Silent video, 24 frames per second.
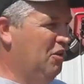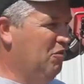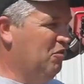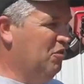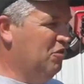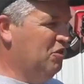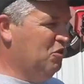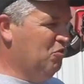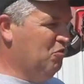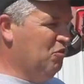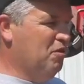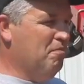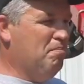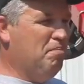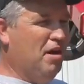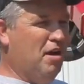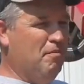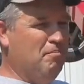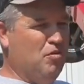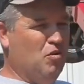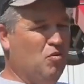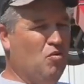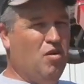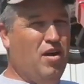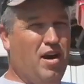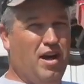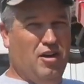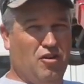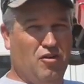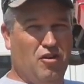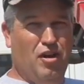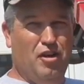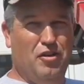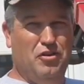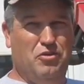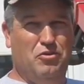Well, so we're pumping
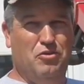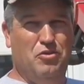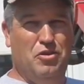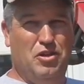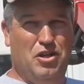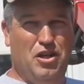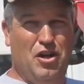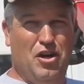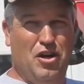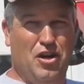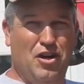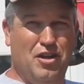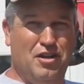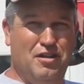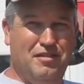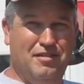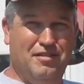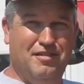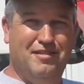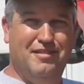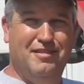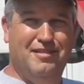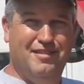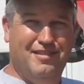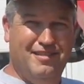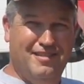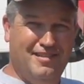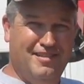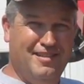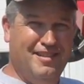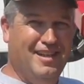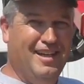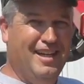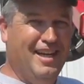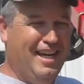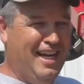water all through the yard,
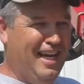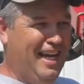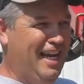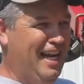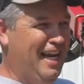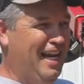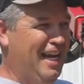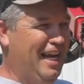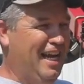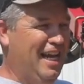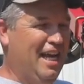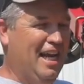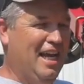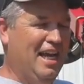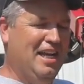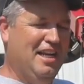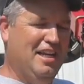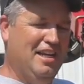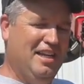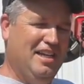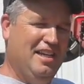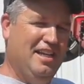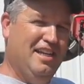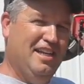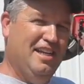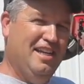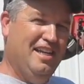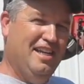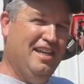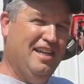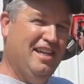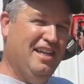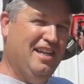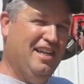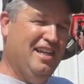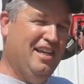and
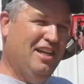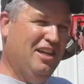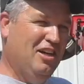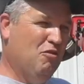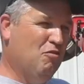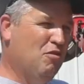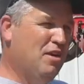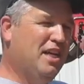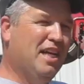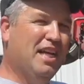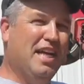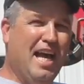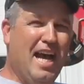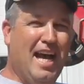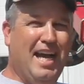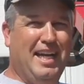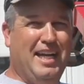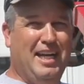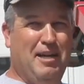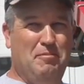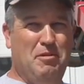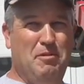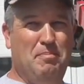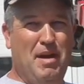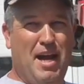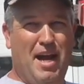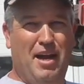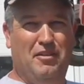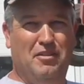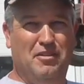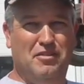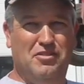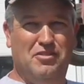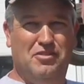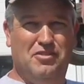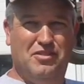we cannot get them to
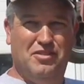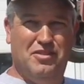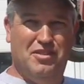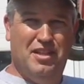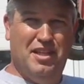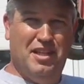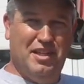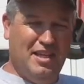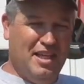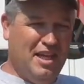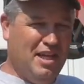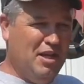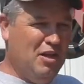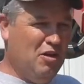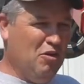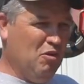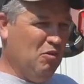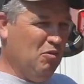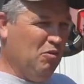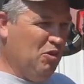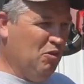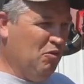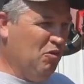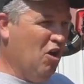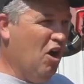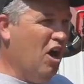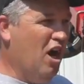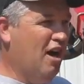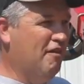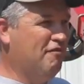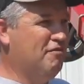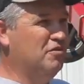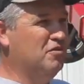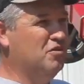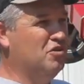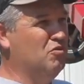balance. They're
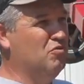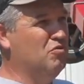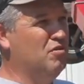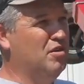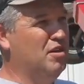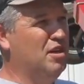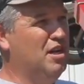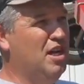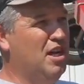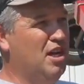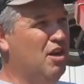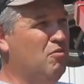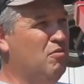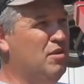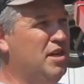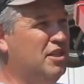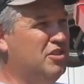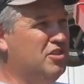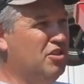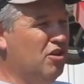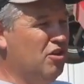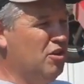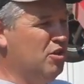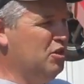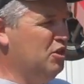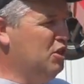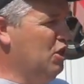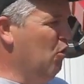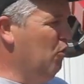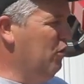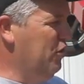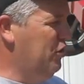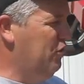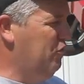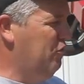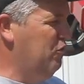off, and so we started
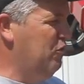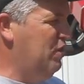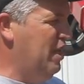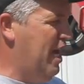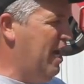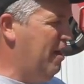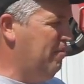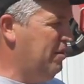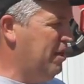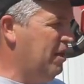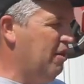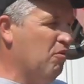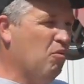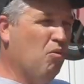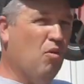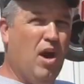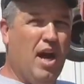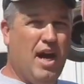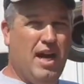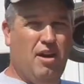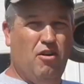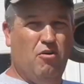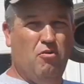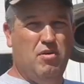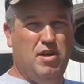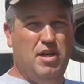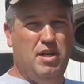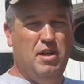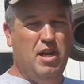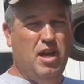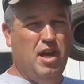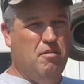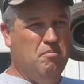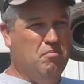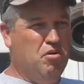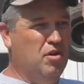going through the applicator. Why are we
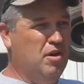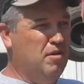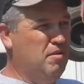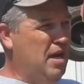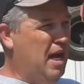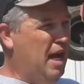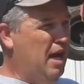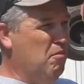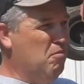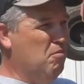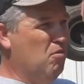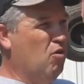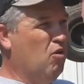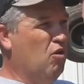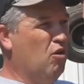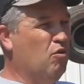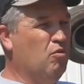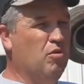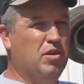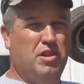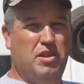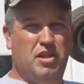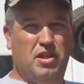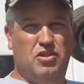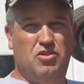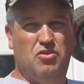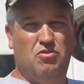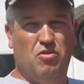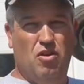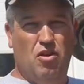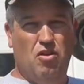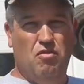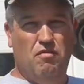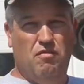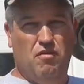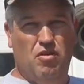putting out more with this
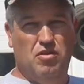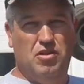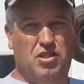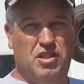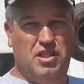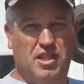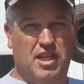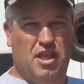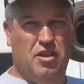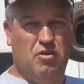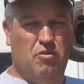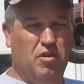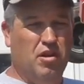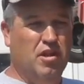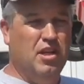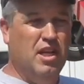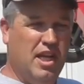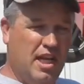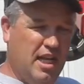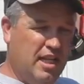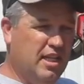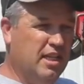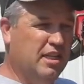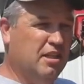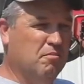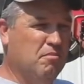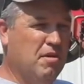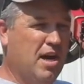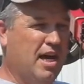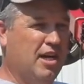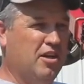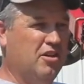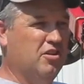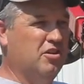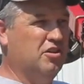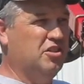row versus the other one that the
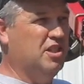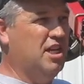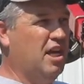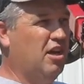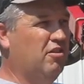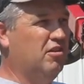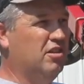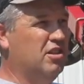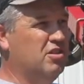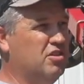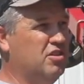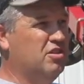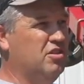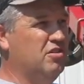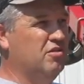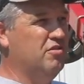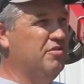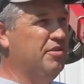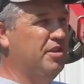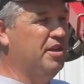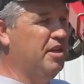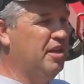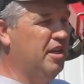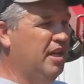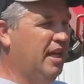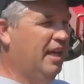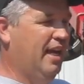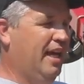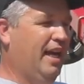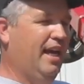monitor's telling us to? And